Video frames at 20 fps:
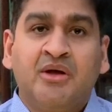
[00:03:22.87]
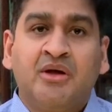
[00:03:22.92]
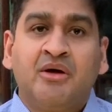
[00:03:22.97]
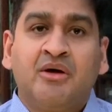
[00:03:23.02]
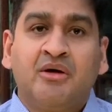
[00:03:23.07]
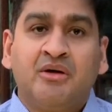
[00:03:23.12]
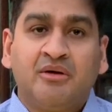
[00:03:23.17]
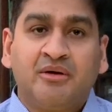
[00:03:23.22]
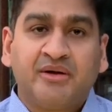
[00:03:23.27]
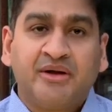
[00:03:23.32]

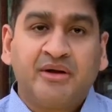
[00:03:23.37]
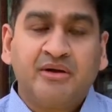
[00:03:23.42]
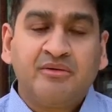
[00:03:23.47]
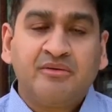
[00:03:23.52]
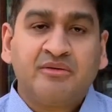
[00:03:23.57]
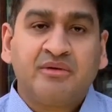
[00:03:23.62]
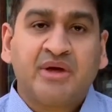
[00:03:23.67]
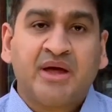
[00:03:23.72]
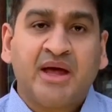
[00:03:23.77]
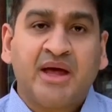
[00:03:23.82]
Although
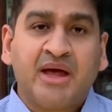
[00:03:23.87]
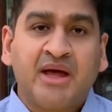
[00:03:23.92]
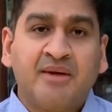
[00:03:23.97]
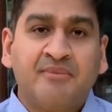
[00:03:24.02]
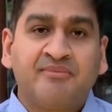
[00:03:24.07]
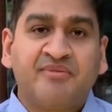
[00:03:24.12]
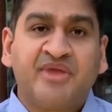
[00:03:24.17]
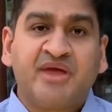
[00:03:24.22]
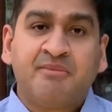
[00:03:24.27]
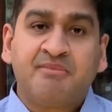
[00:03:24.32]

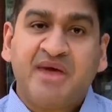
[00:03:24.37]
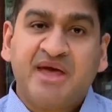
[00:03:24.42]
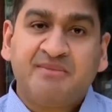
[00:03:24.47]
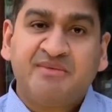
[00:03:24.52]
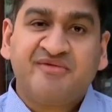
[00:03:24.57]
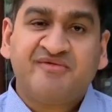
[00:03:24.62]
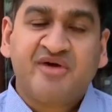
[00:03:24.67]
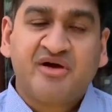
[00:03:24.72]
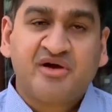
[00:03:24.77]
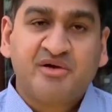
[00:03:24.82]
there may be
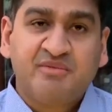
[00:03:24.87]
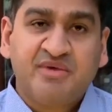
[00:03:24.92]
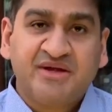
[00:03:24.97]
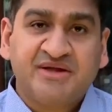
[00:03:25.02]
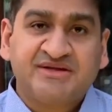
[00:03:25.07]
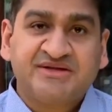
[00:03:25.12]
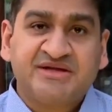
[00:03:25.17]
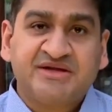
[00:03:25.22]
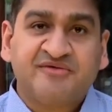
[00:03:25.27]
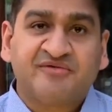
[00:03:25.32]

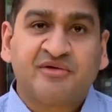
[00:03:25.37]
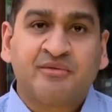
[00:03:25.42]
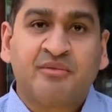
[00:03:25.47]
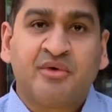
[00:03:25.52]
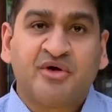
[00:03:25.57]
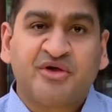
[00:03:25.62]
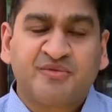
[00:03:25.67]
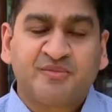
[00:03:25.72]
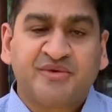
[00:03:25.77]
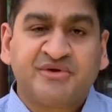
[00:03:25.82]
variability from
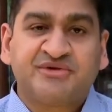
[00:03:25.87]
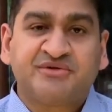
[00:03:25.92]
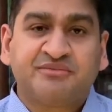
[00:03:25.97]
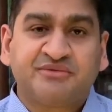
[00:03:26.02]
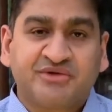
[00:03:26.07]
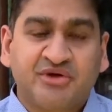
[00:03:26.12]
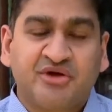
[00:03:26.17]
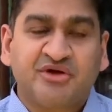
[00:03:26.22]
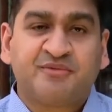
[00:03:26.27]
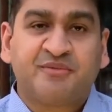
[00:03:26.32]
hospital to
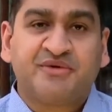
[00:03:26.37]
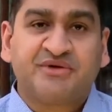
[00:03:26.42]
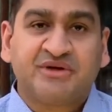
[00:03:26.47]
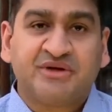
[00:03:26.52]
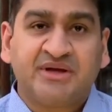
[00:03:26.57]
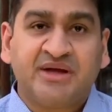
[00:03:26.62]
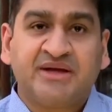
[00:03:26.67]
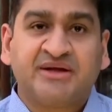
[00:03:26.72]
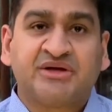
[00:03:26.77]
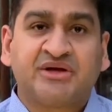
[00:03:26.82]
hospital
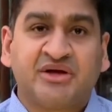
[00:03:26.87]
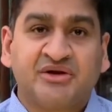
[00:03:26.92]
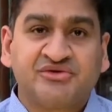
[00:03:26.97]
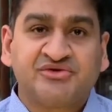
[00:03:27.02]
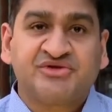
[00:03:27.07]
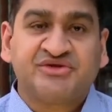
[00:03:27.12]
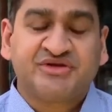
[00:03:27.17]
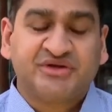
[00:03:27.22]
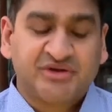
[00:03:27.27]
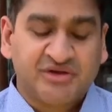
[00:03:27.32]
and country
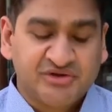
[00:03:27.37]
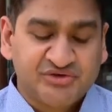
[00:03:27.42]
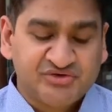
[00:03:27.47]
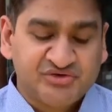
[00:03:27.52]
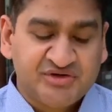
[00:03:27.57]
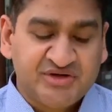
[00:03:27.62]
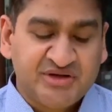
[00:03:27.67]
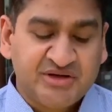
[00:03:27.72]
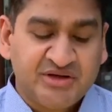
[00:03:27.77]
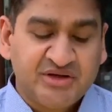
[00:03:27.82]
to
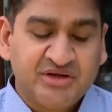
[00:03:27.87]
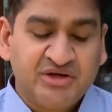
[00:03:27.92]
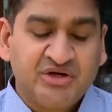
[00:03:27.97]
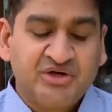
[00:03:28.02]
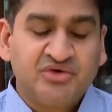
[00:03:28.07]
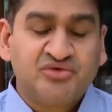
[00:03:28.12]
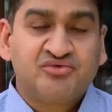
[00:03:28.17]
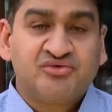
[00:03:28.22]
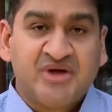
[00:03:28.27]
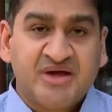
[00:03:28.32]
country,
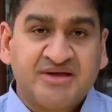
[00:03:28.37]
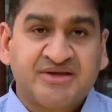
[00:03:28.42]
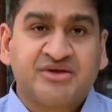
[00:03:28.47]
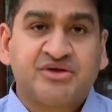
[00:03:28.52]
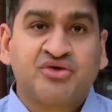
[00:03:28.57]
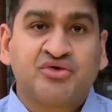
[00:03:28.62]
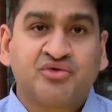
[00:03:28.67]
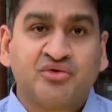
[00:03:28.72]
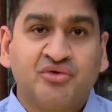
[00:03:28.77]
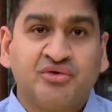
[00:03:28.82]
rest
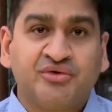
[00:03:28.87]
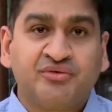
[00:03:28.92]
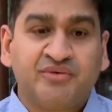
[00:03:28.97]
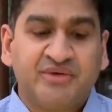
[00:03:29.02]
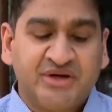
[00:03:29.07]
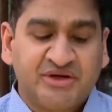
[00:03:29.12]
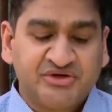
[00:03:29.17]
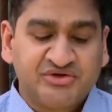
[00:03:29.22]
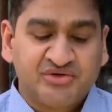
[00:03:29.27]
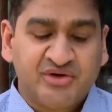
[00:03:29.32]
assured we
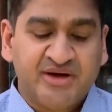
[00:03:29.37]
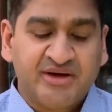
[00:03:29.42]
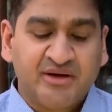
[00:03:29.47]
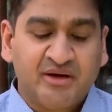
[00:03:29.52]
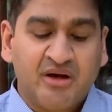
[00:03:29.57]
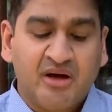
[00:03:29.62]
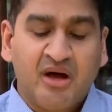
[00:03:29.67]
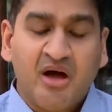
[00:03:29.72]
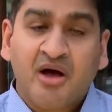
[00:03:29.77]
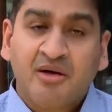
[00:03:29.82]
are trying
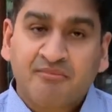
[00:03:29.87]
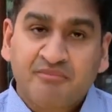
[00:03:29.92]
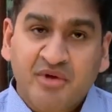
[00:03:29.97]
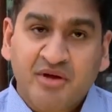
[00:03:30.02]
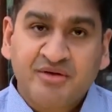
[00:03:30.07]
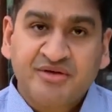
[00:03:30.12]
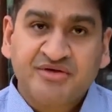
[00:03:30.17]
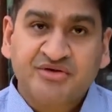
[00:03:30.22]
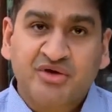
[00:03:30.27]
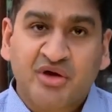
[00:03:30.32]
our
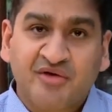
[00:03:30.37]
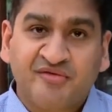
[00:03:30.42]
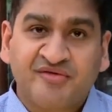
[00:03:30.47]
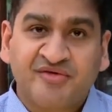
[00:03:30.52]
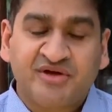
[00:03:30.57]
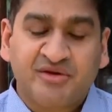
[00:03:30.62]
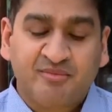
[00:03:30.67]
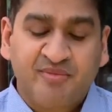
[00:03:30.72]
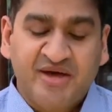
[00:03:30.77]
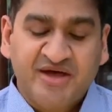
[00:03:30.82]
utmost to offer
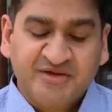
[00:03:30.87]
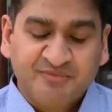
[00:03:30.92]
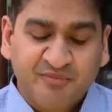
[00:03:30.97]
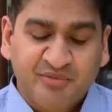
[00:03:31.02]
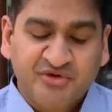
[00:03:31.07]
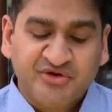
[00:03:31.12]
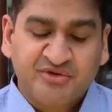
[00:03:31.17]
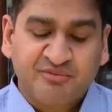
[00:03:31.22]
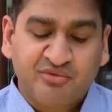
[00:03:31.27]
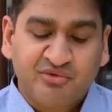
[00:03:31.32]
the best
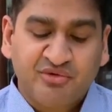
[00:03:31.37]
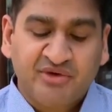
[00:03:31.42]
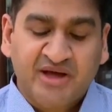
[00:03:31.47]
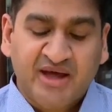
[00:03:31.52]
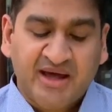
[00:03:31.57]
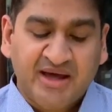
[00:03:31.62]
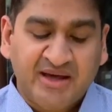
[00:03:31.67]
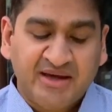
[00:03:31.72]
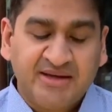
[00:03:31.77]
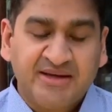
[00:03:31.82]
possible
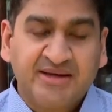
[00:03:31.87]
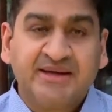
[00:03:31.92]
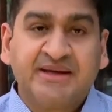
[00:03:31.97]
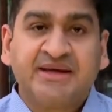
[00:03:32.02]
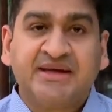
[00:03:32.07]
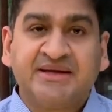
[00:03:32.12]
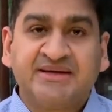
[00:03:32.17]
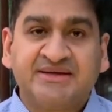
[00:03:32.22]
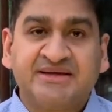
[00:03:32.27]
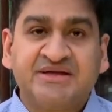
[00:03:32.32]
care
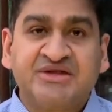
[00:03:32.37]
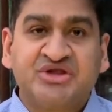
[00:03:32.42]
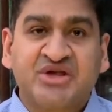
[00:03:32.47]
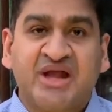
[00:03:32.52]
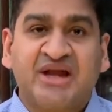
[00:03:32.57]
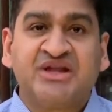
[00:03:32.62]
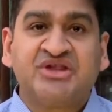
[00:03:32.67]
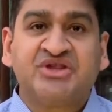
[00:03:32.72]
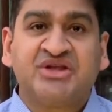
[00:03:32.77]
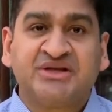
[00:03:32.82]
in these
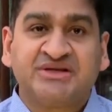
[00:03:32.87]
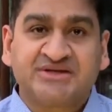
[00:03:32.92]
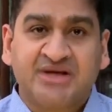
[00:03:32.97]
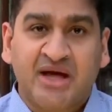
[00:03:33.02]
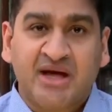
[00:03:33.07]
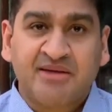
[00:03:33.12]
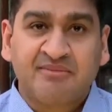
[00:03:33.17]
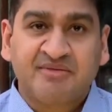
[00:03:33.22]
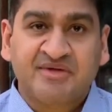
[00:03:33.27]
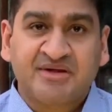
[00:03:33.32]
challenging
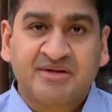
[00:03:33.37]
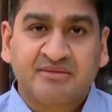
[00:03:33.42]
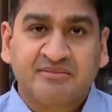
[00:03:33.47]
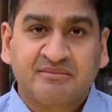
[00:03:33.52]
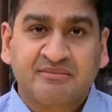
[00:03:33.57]
times.